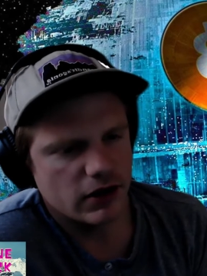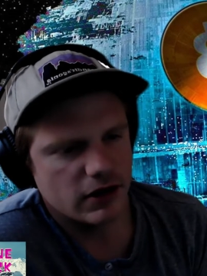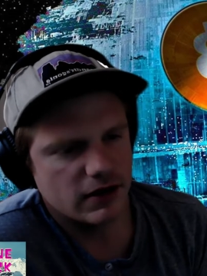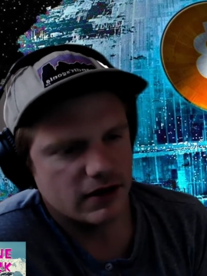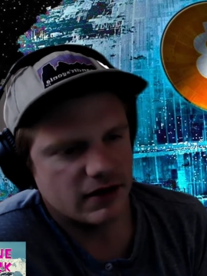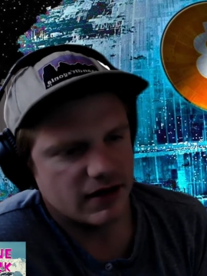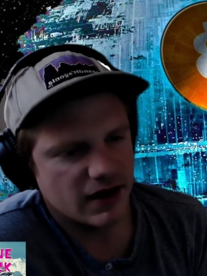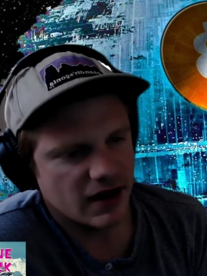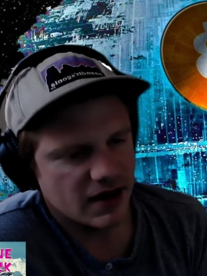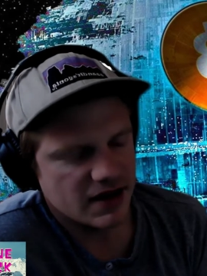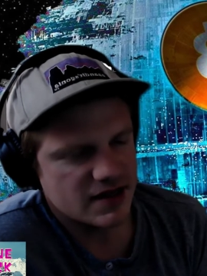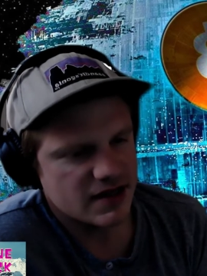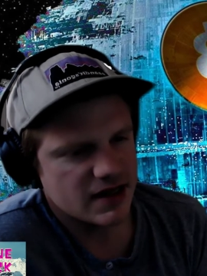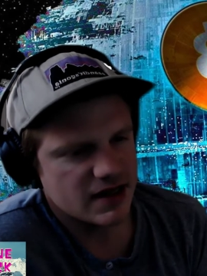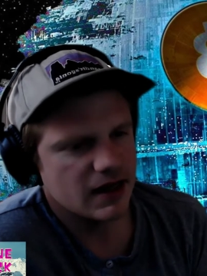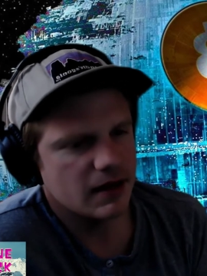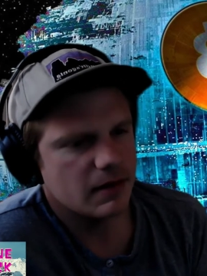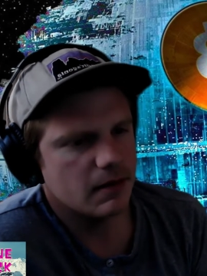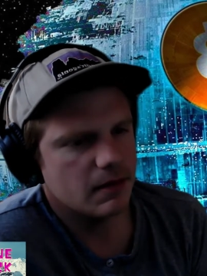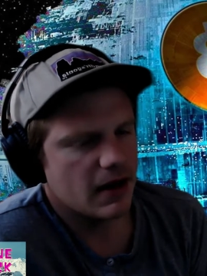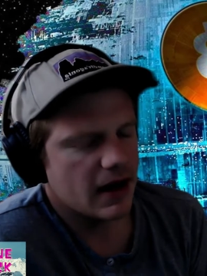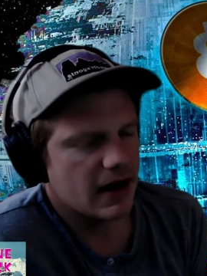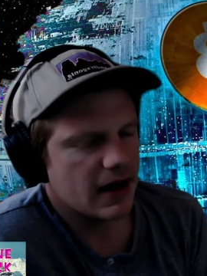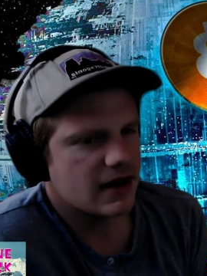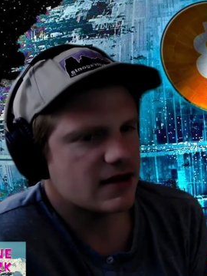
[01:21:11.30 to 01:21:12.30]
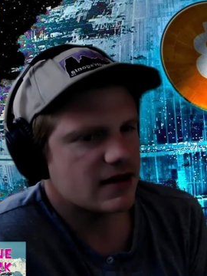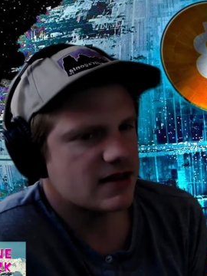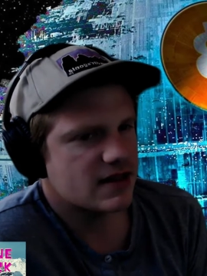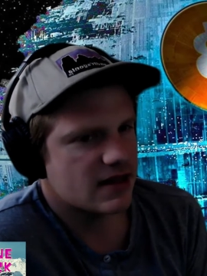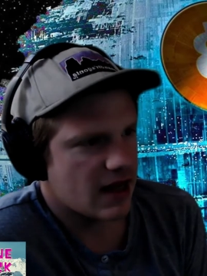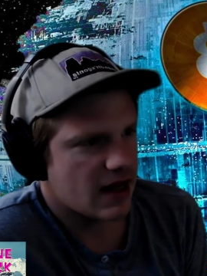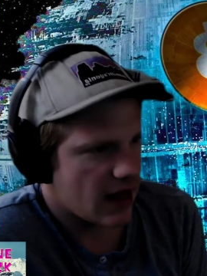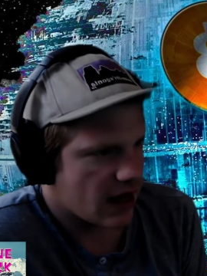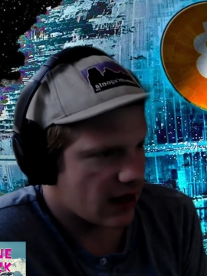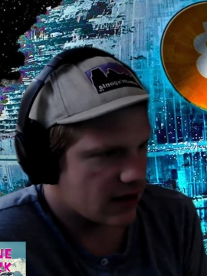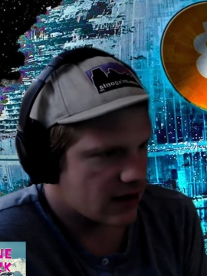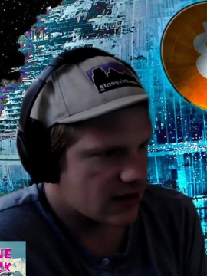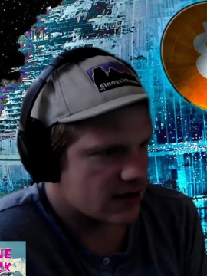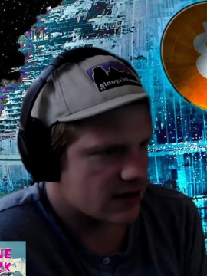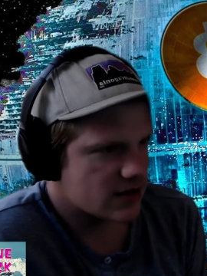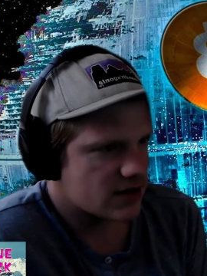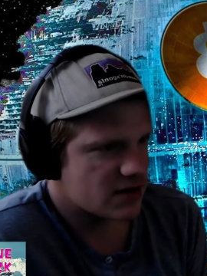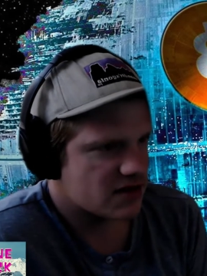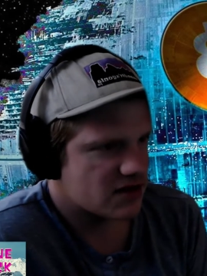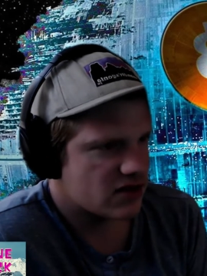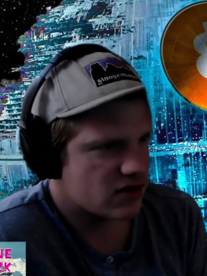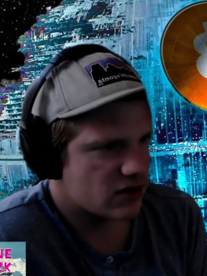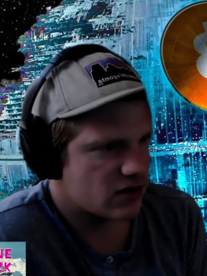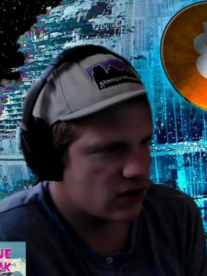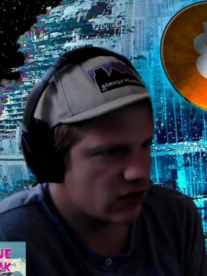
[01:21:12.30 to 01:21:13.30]
does it make
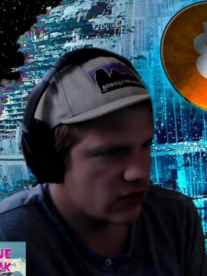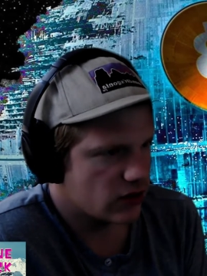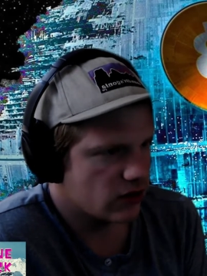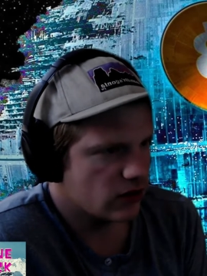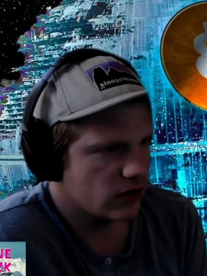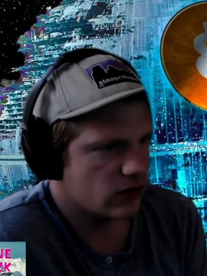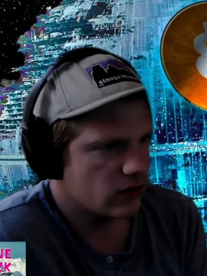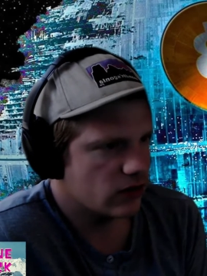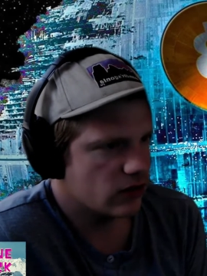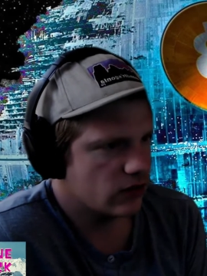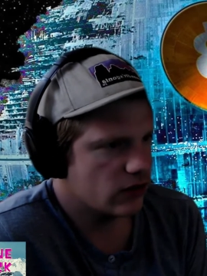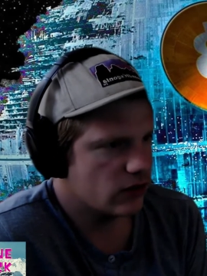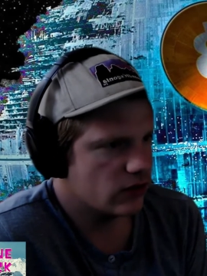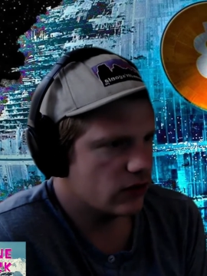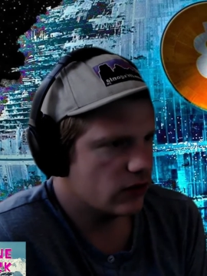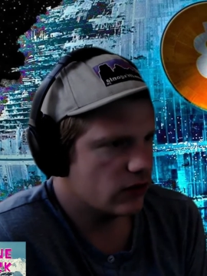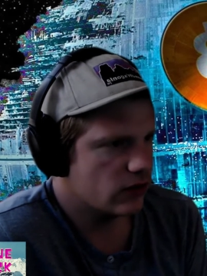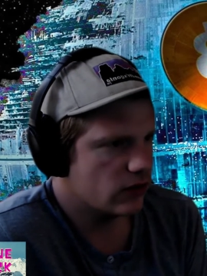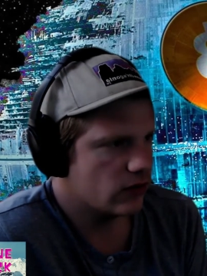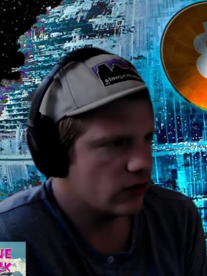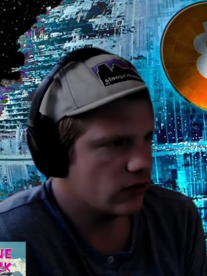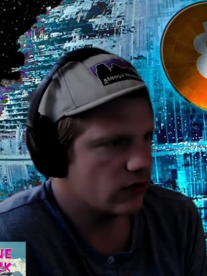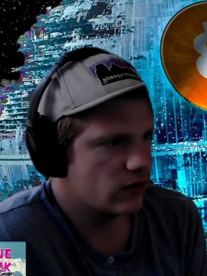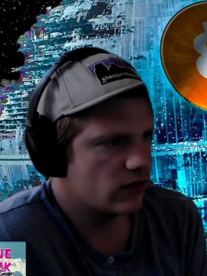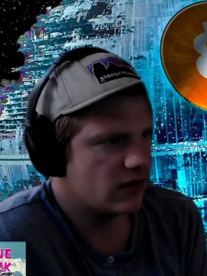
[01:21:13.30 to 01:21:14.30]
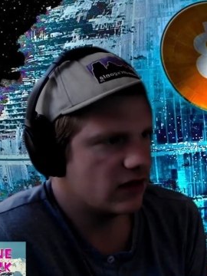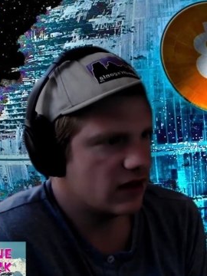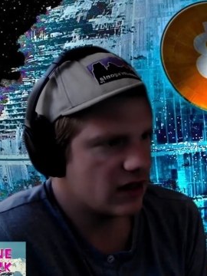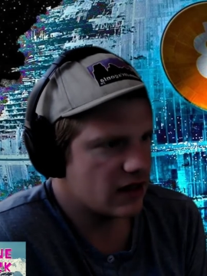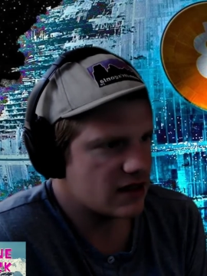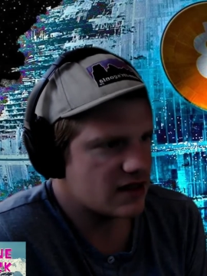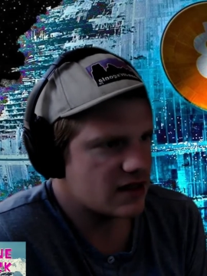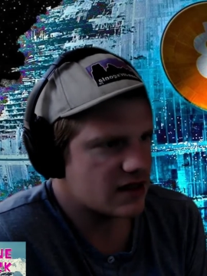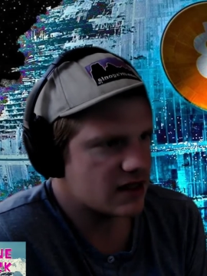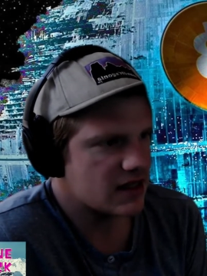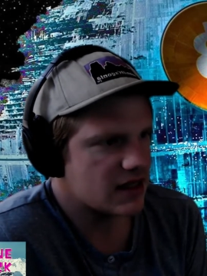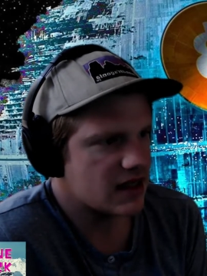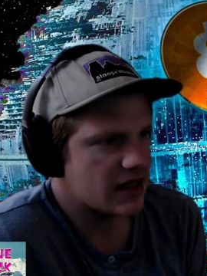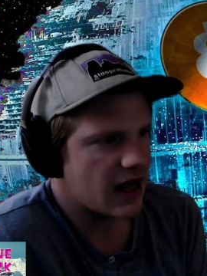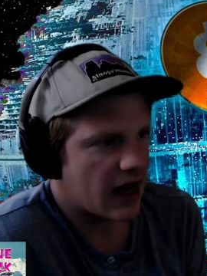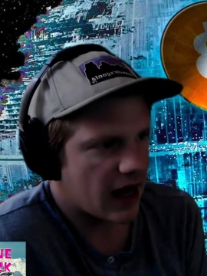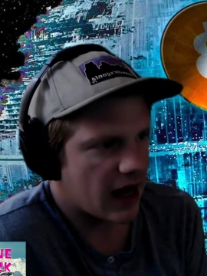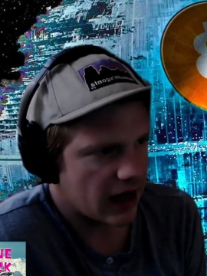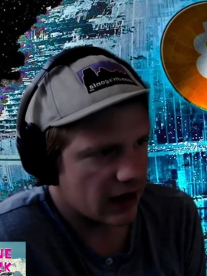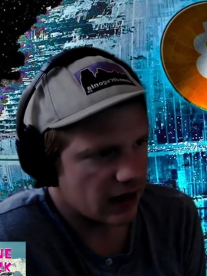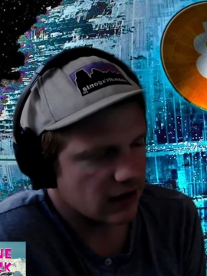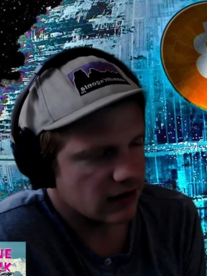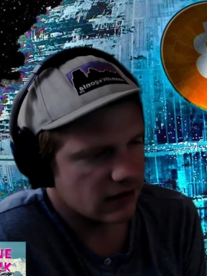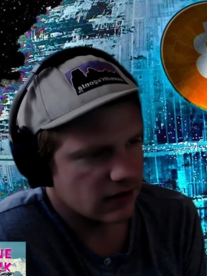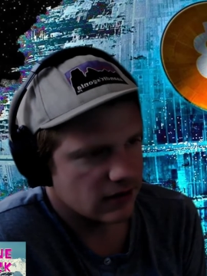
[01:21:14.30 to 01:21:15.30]
sense to
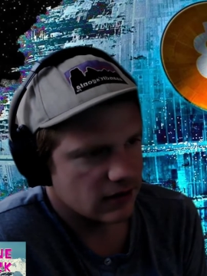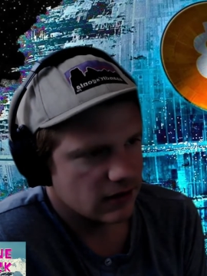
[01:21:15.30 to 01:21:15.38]
DCA